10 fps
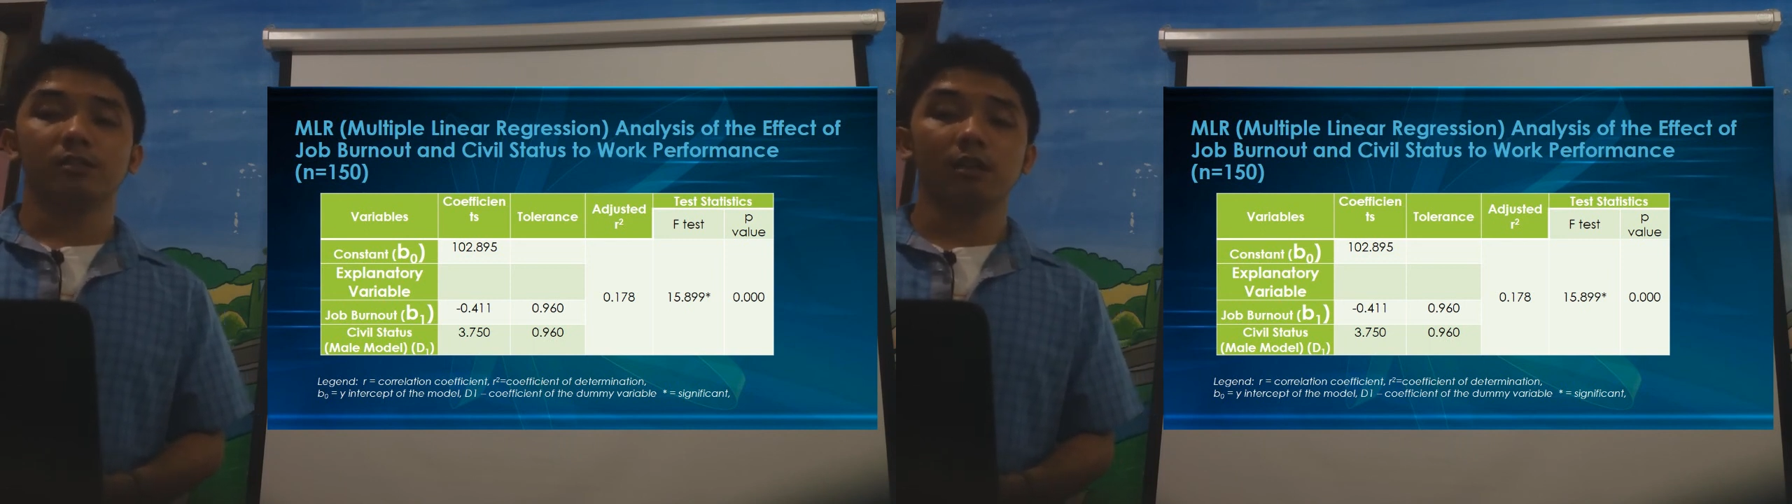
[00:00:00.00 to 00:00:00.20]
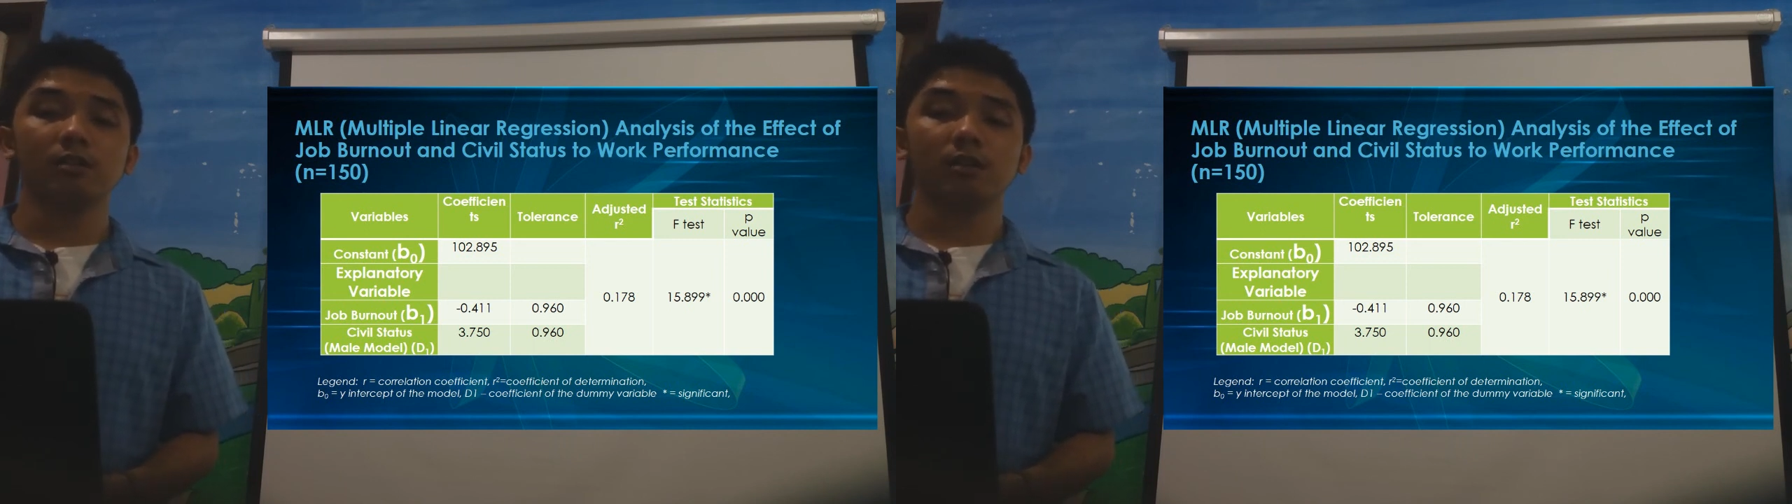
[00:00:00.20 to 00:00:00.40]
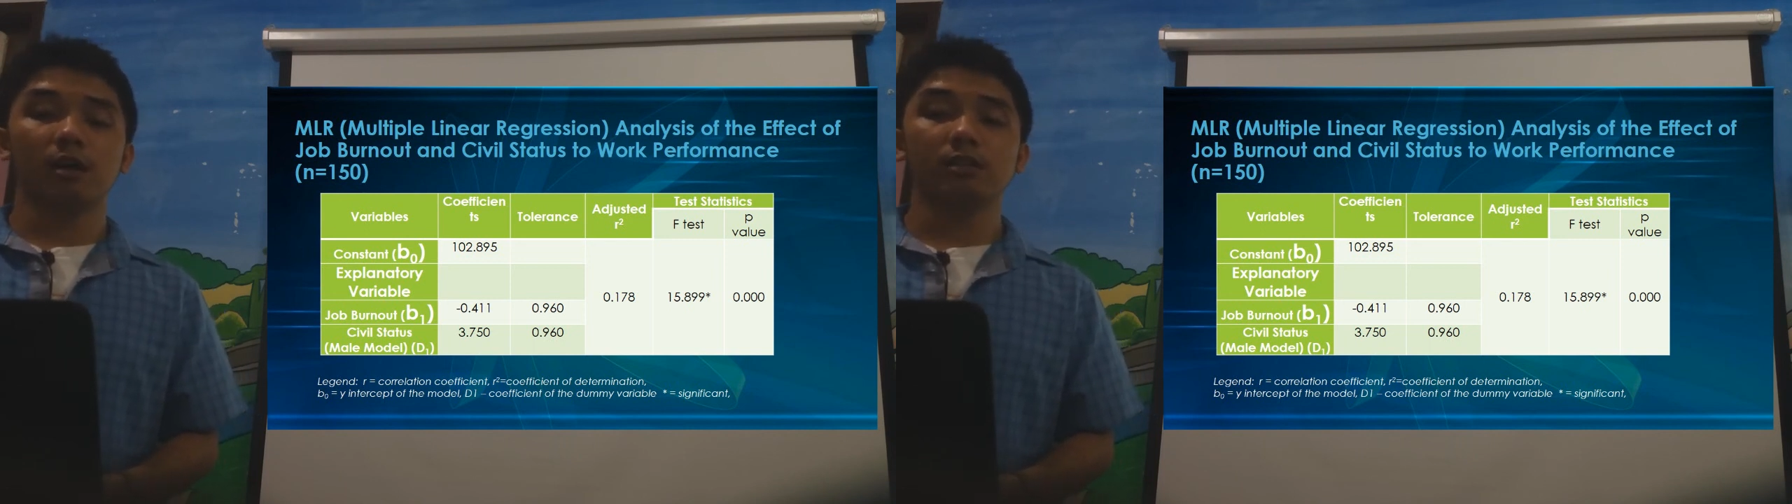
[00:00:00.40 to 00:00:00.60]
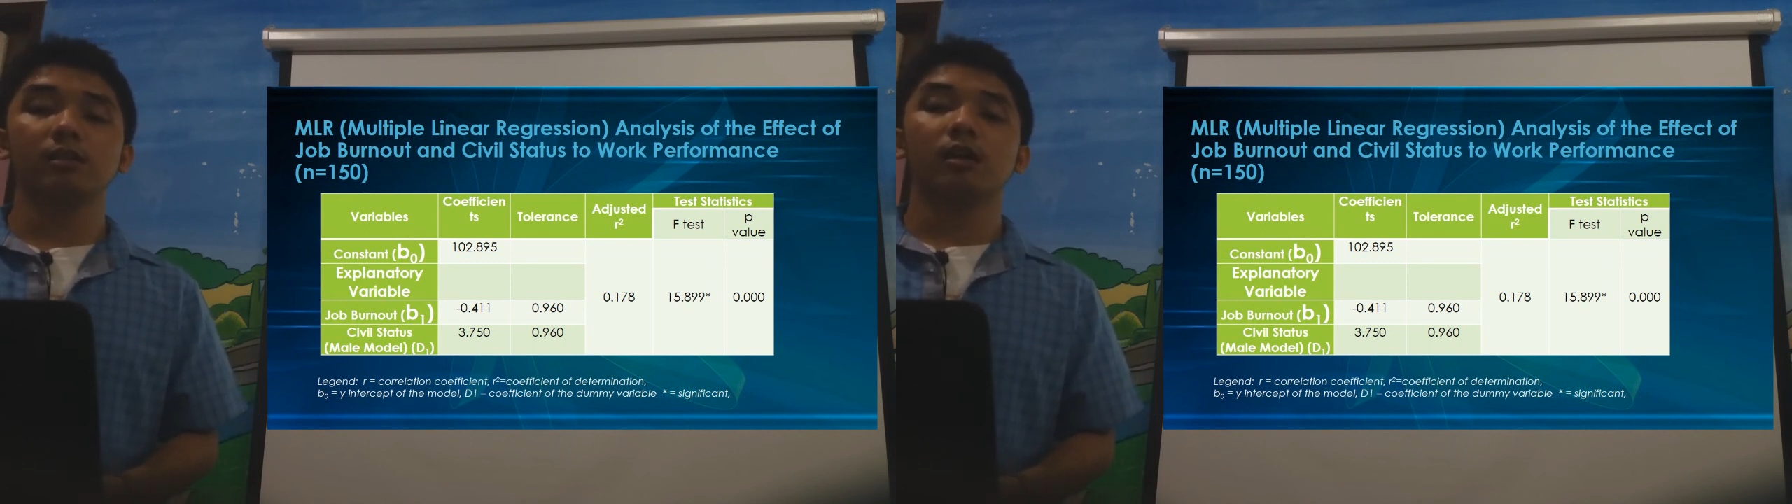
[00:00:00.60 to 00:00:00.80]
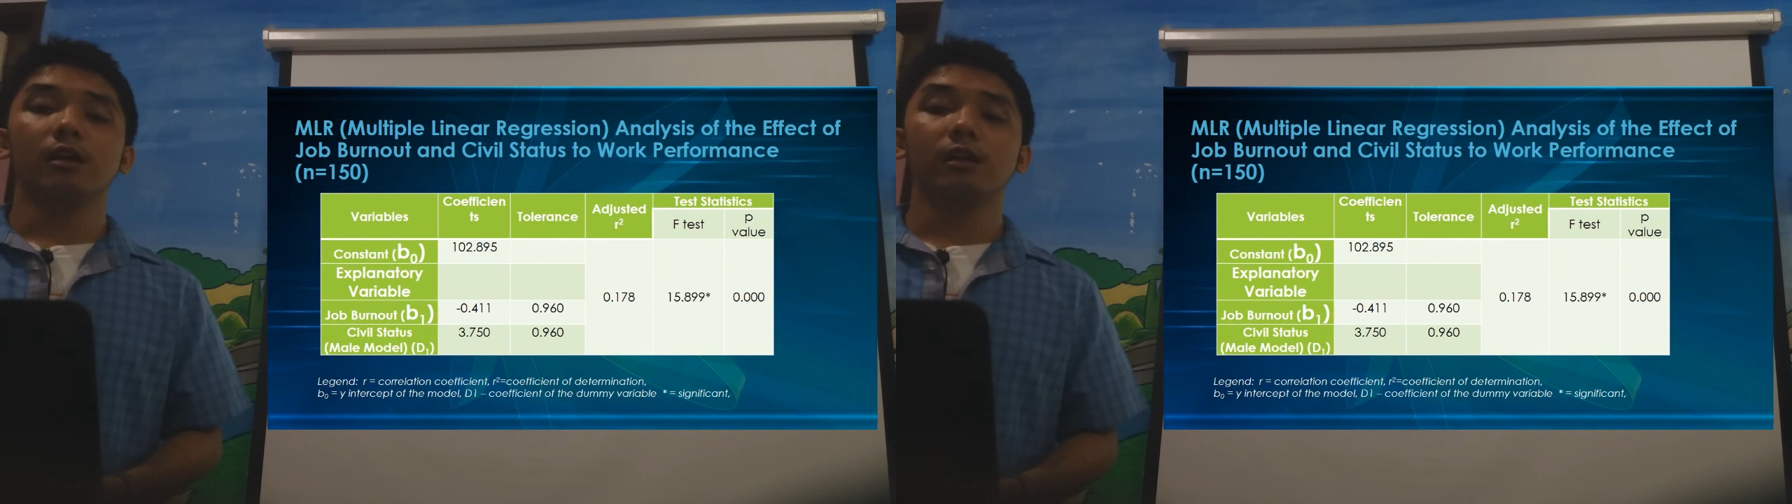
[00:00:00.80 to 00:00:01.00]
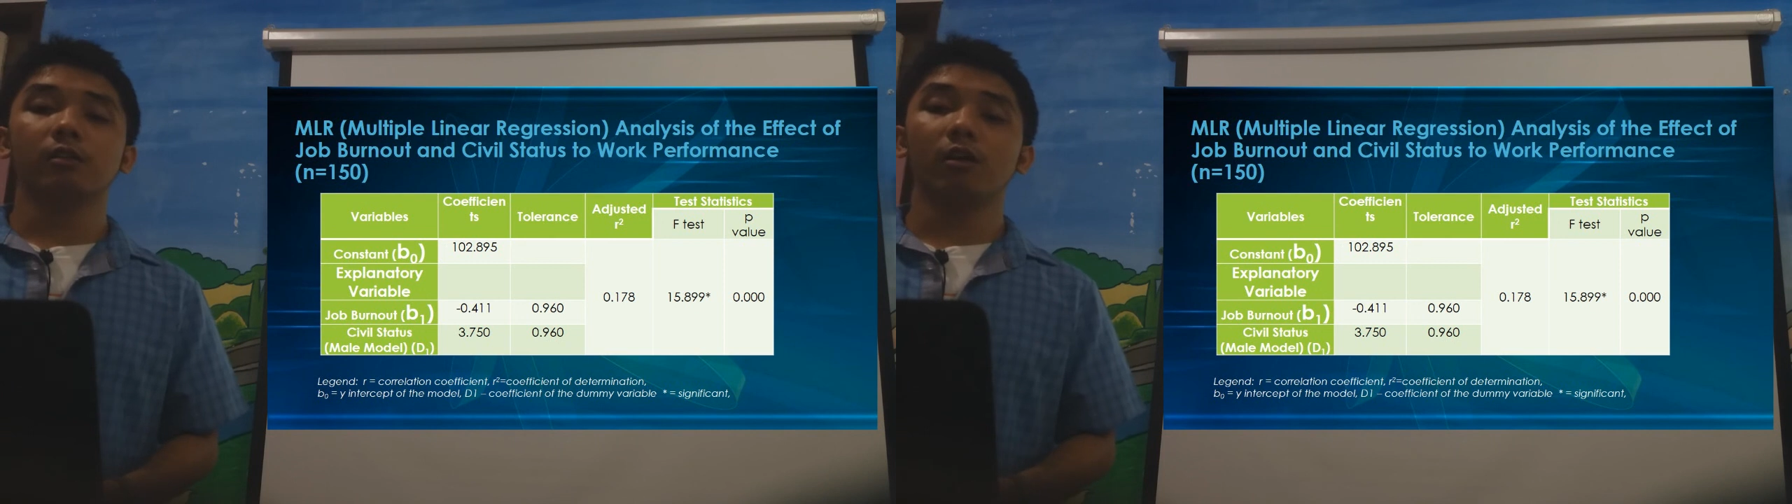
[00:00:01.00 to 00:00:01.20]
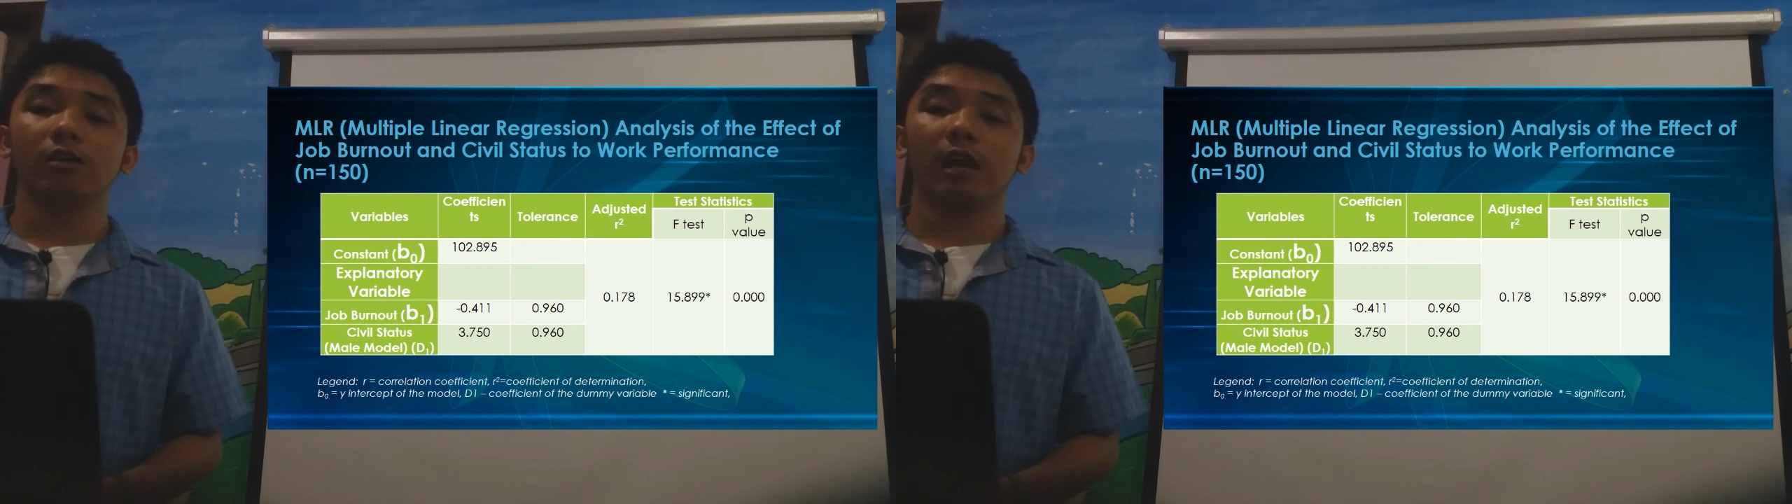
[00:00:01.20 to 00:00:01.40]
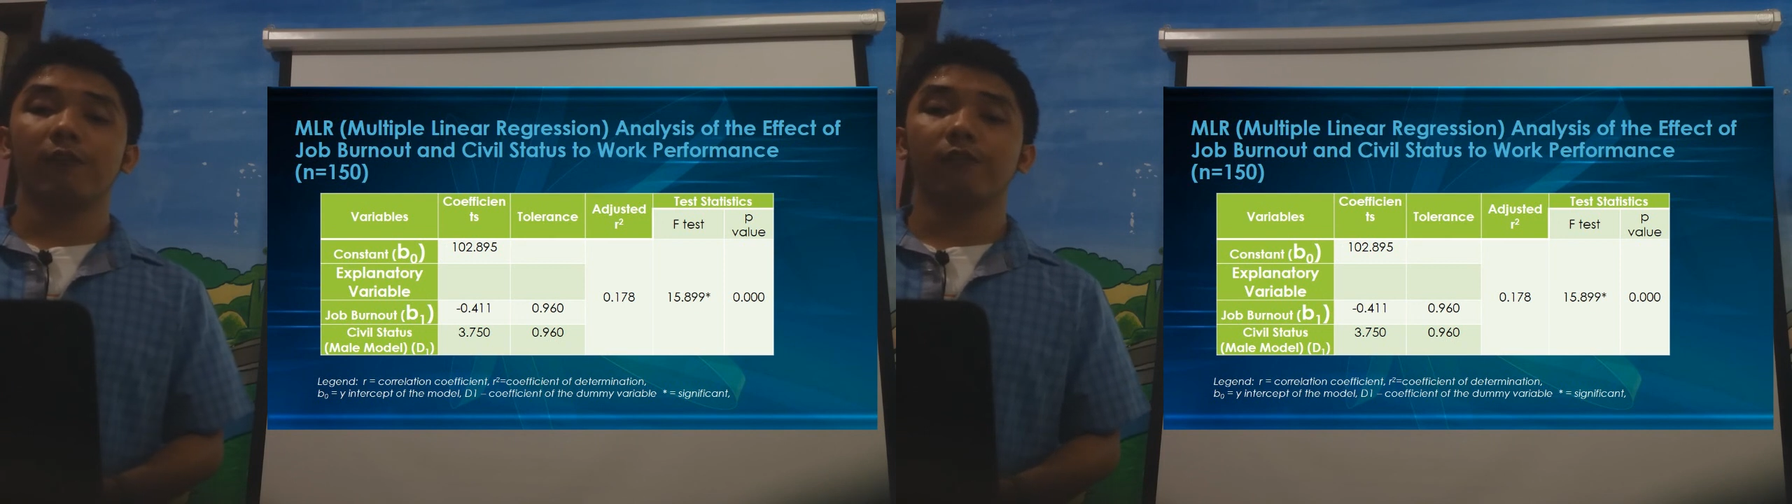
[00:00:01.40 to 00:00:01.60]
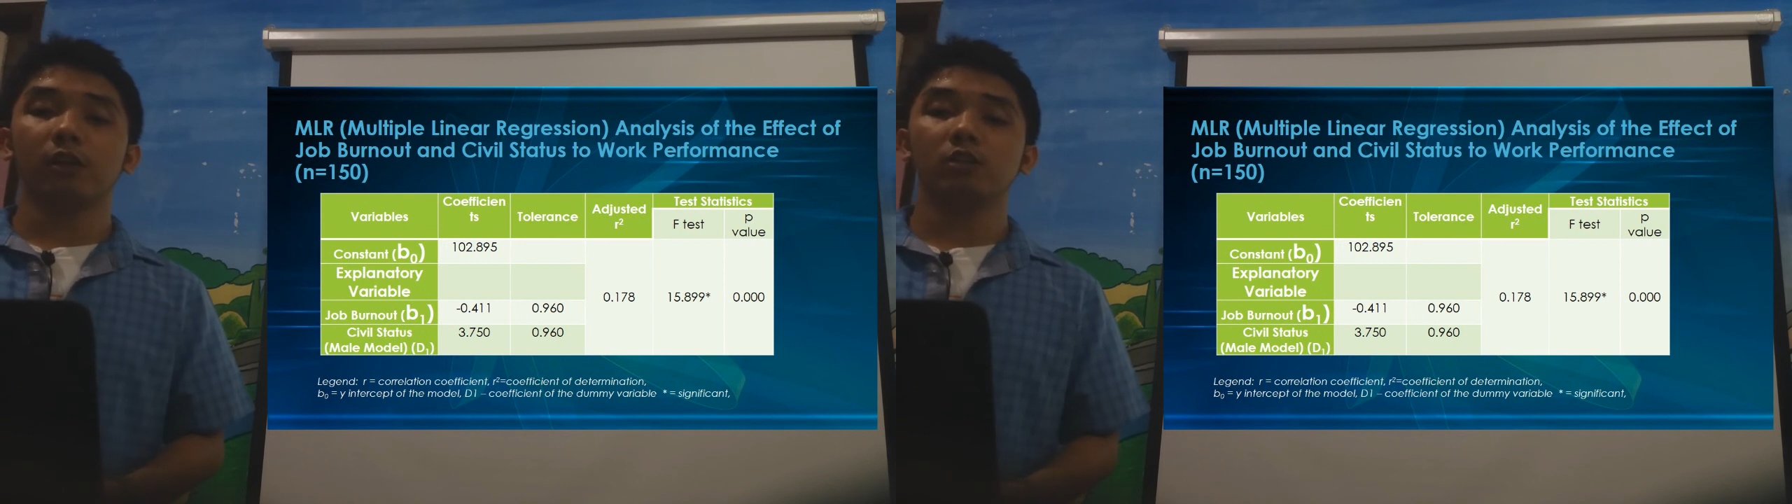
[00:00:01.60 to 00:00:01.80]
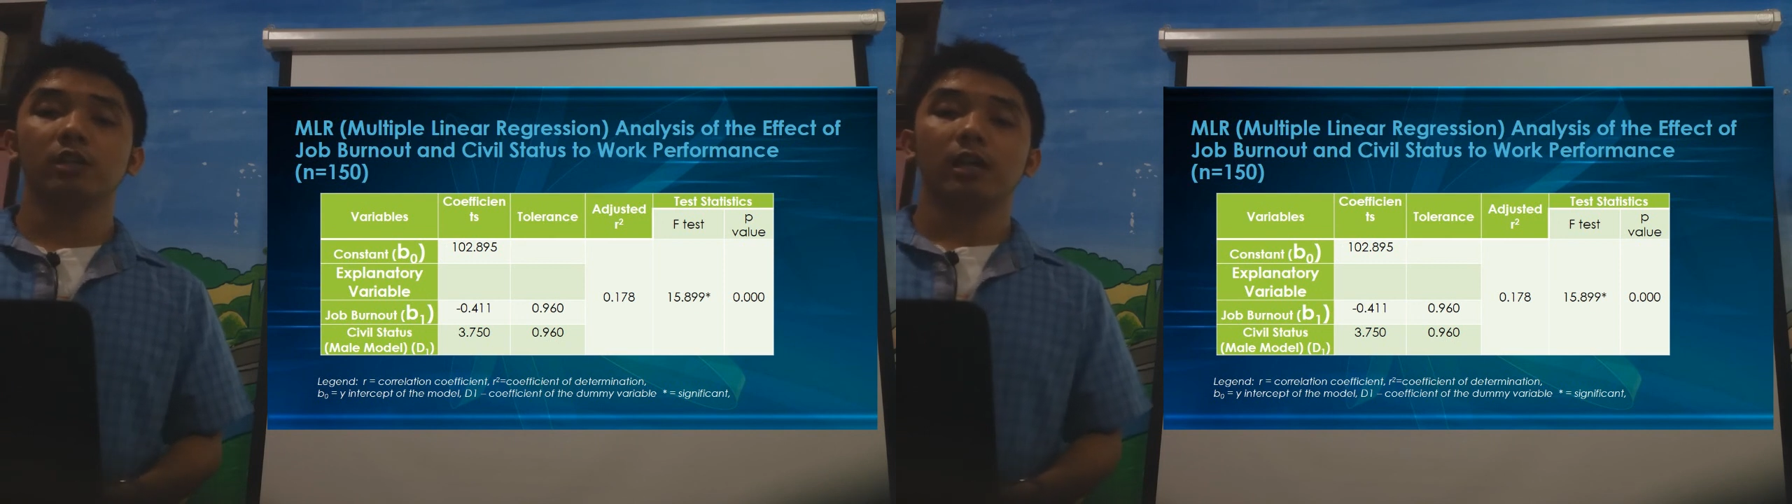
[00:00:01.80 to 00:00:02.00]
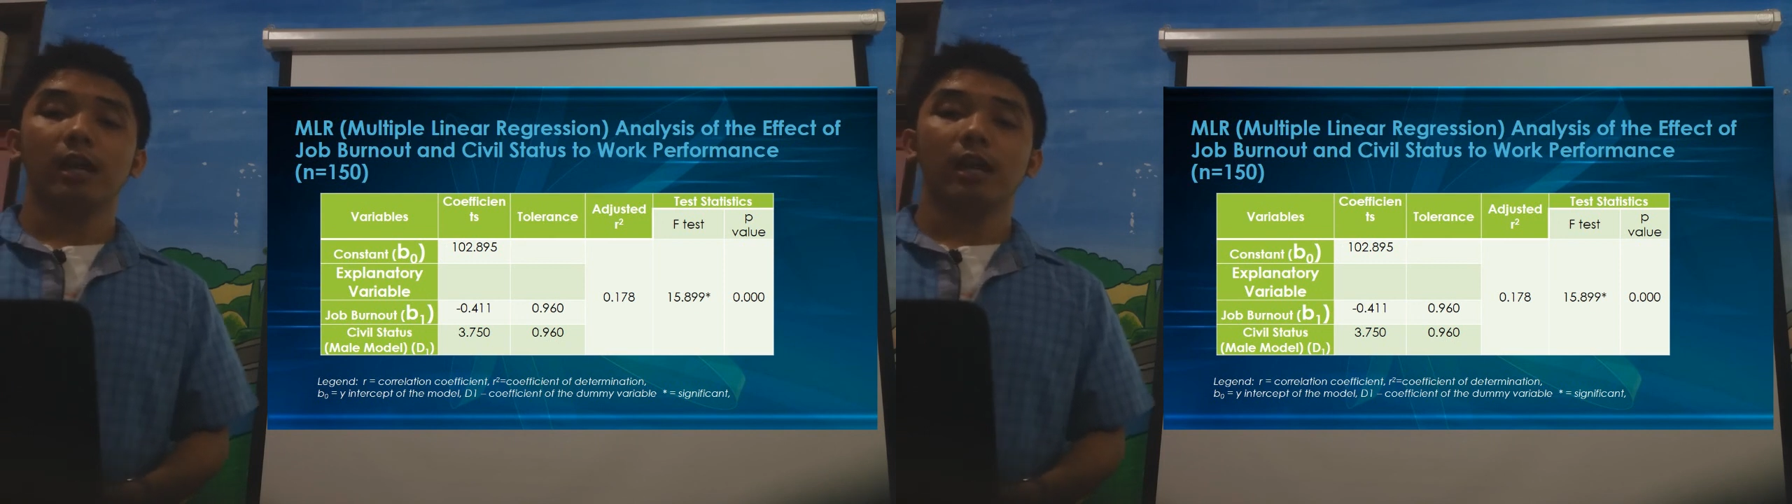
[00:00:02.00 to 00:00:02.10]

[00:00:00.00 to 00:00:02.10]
tells us that on the average,